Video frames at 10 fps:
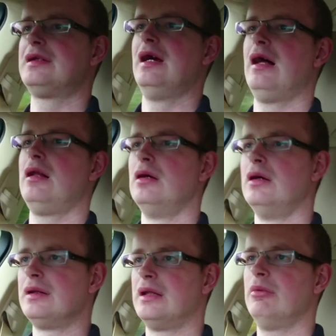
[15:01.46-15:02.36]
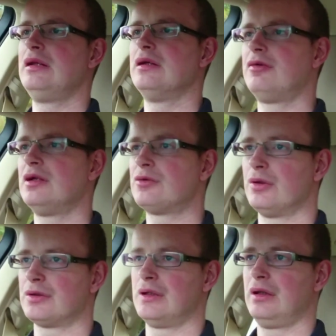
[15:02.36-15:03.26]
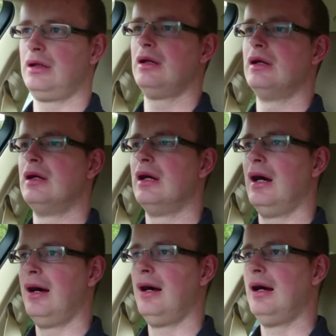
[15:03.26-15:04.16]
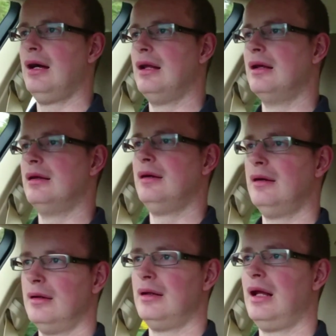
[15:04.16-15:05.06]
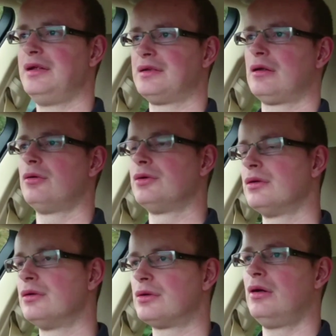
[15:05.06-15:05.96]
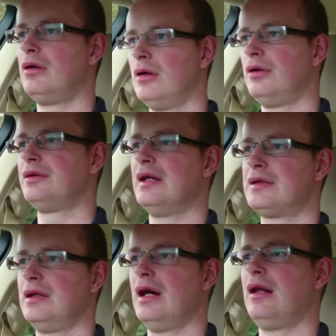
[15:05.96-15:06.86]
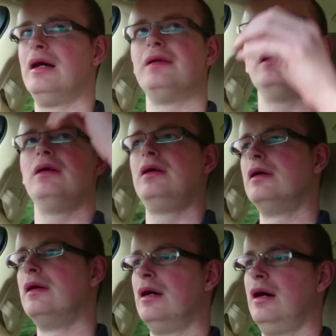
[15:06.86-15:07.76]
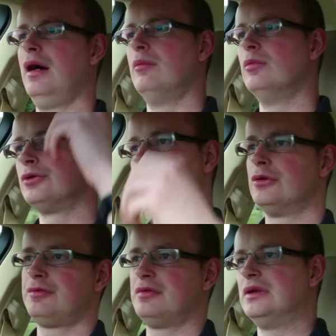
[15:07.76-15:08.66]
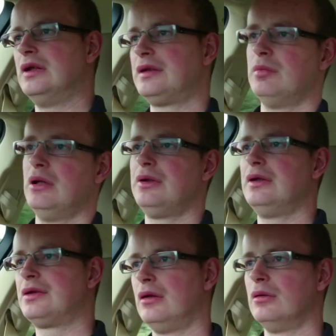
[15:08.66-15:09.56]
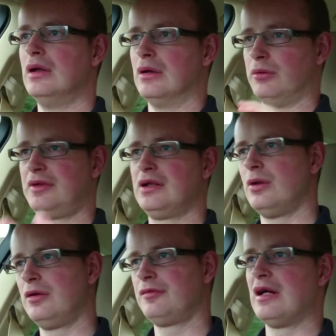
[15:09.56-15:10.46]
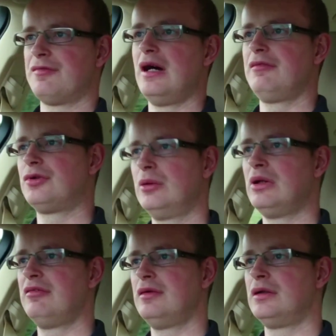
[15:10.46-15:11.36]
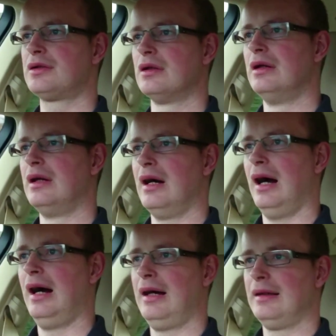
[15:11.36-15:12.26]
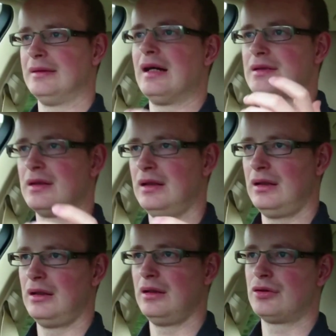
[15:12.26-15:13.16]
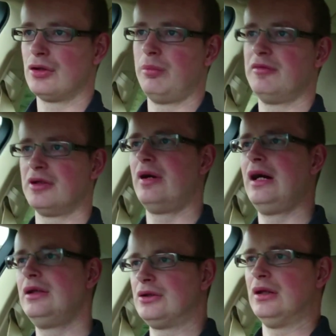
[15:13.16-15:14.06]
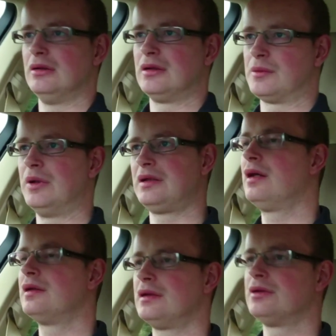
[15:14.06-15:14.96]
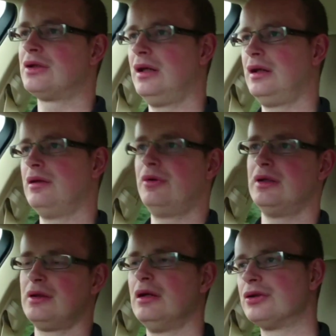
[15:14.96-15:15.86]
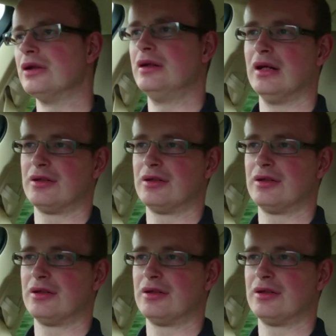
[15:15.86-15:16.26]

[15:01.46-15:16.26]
SEL. The main difference was the laser cruise control on the SEL and the moonroof, and that's about it. So with this one we've got 5 trim levels, and that's the top of the range, and it's missing a sunshade, rear sunshade.